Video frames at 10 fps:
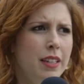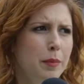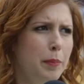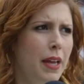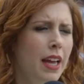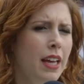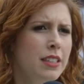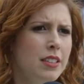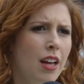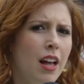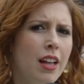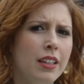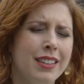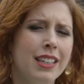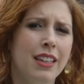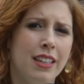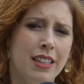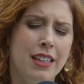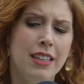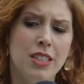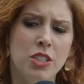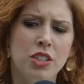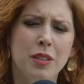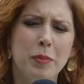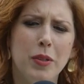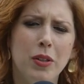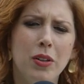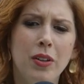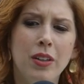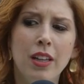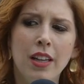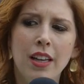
in a band called Interpol.